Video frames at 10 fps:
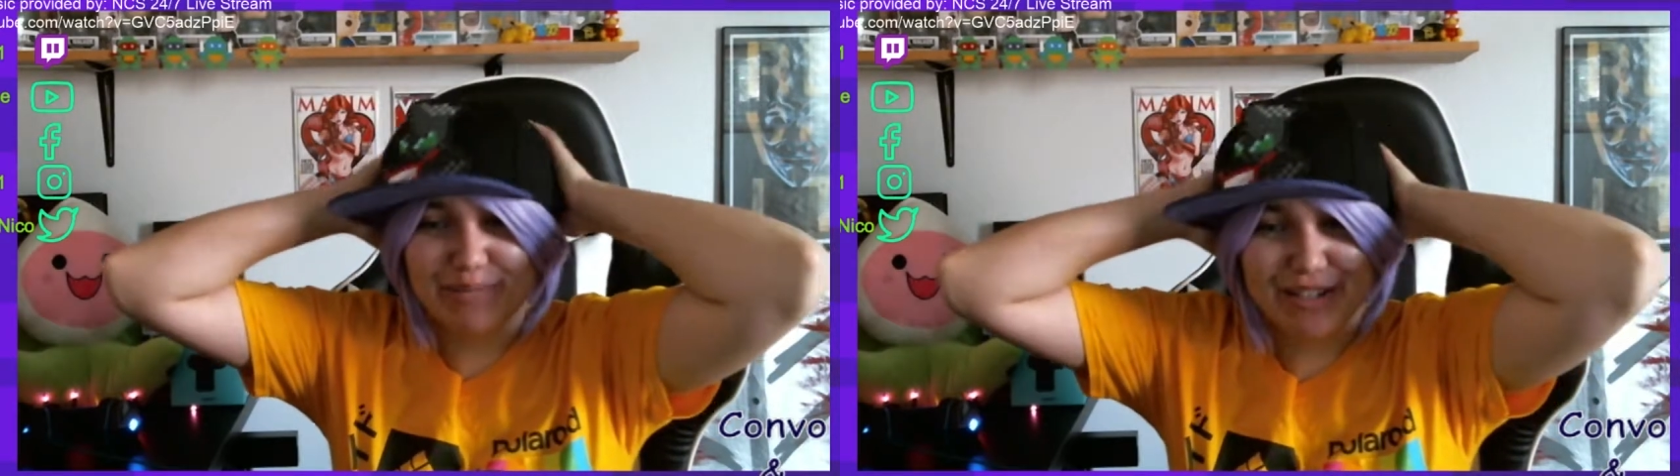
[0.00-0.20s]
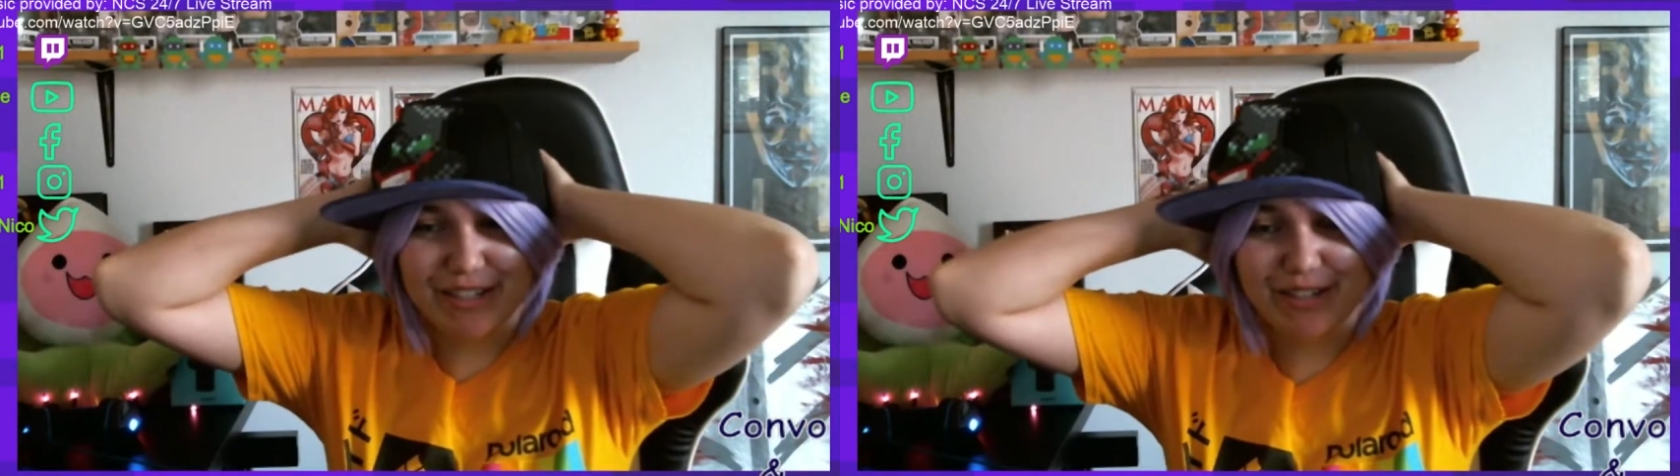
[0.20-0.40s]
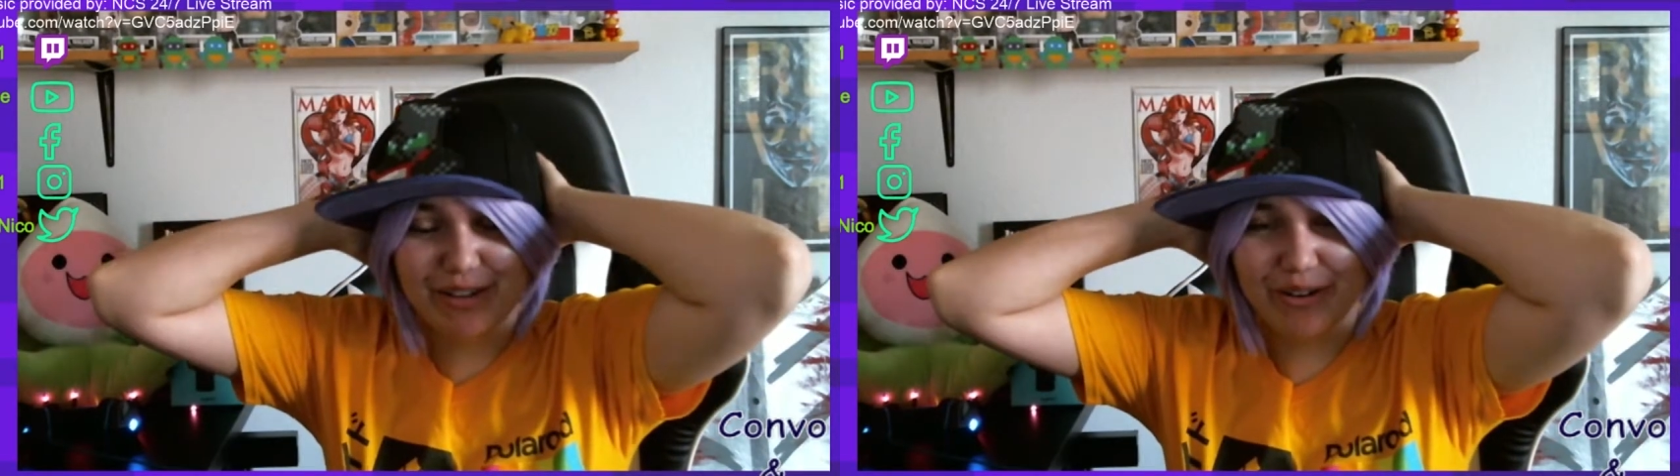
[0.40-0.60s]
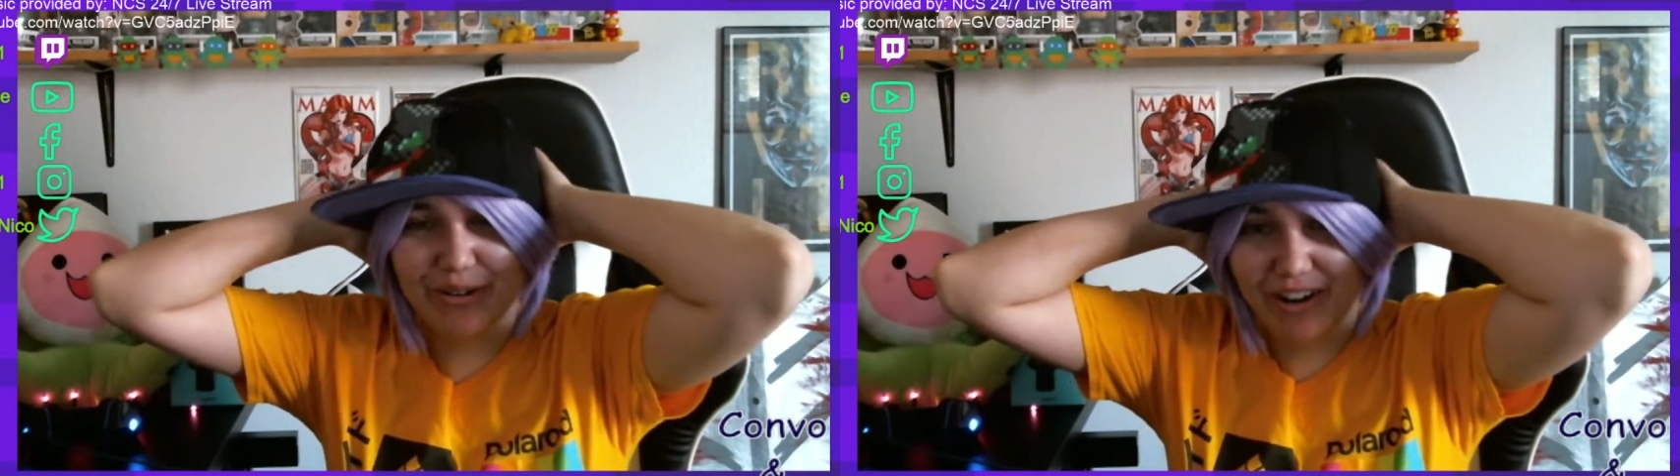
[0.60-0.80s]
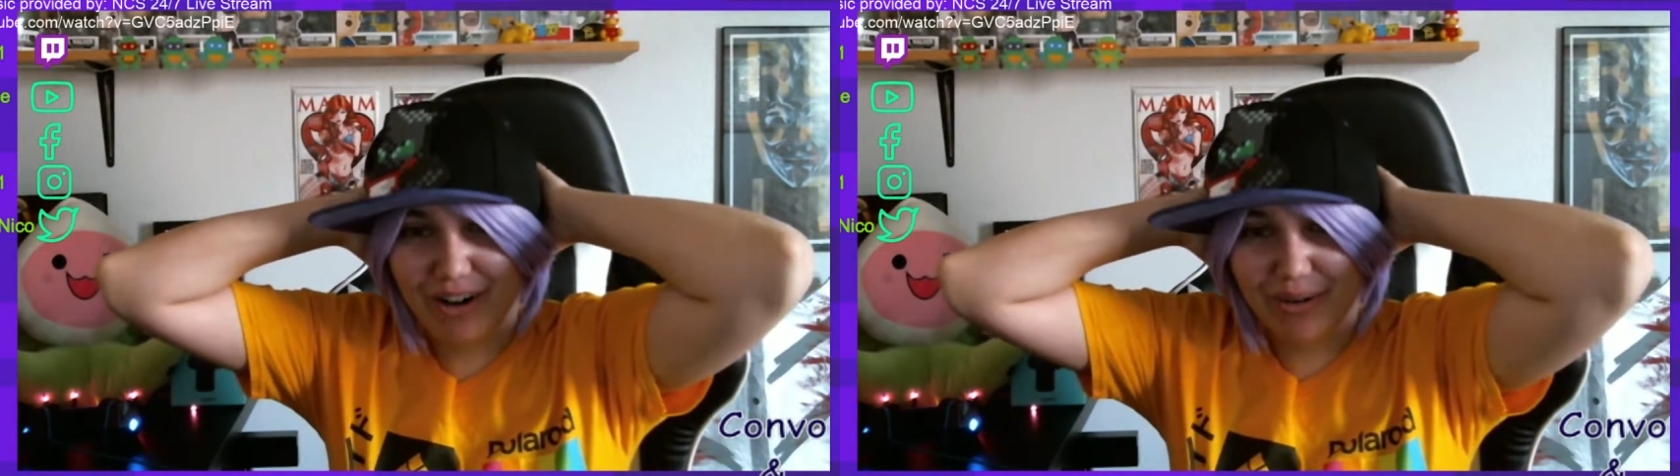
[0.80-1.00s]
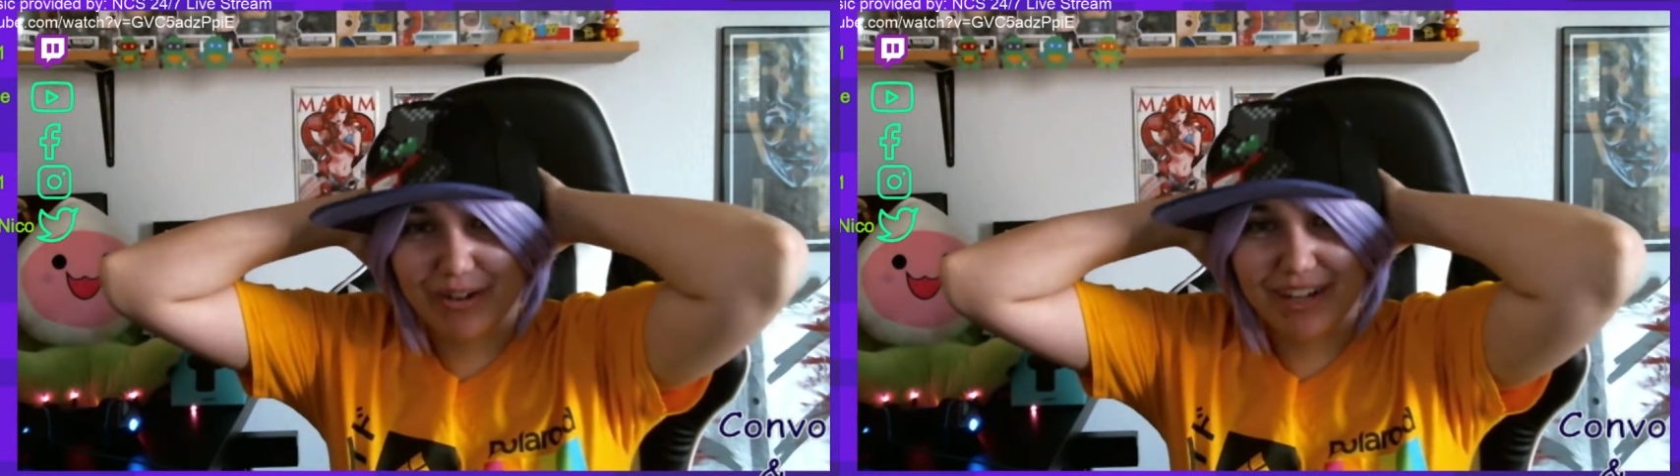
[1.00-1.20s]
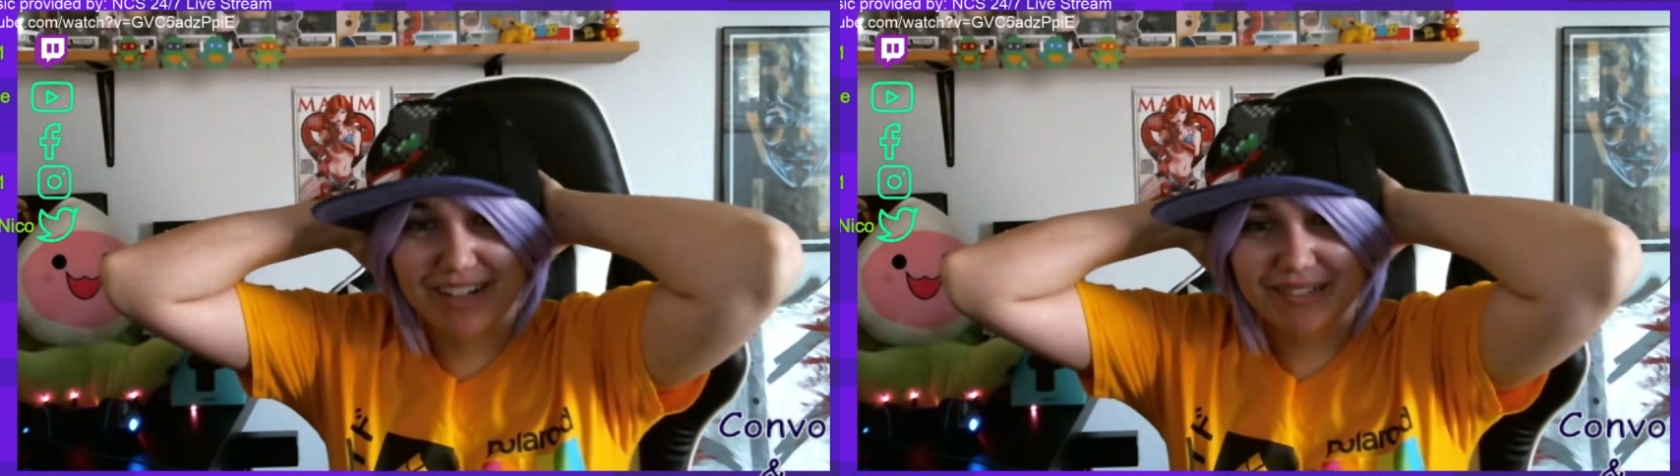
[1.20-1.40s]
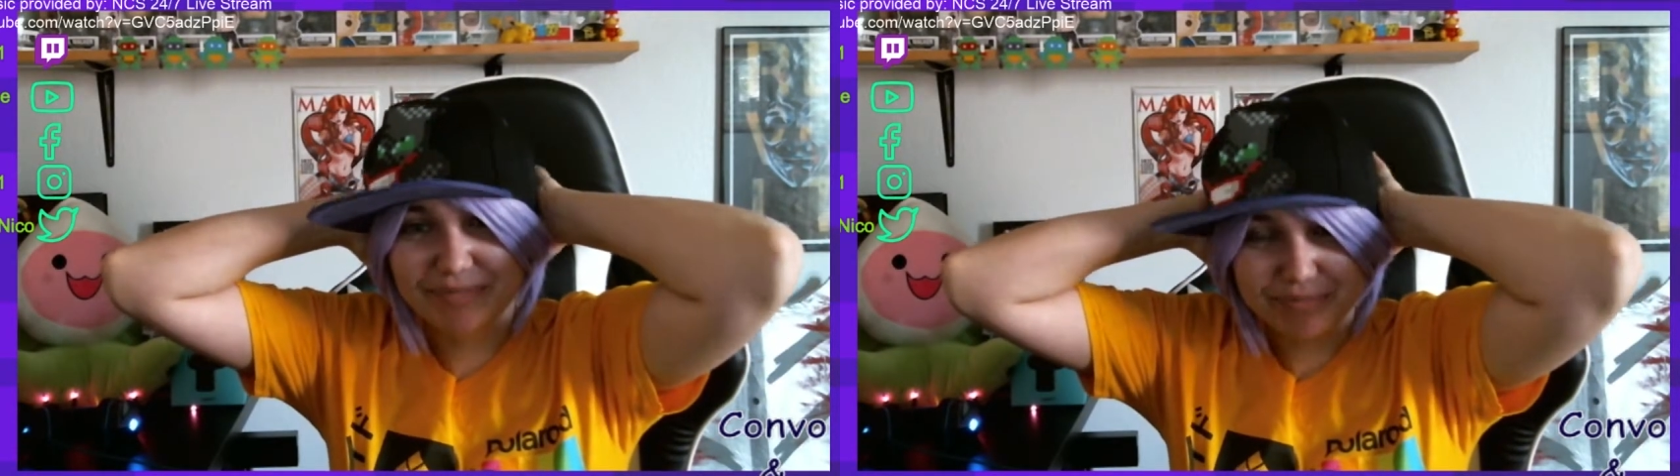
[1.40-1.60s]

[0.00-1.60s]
be so awkward.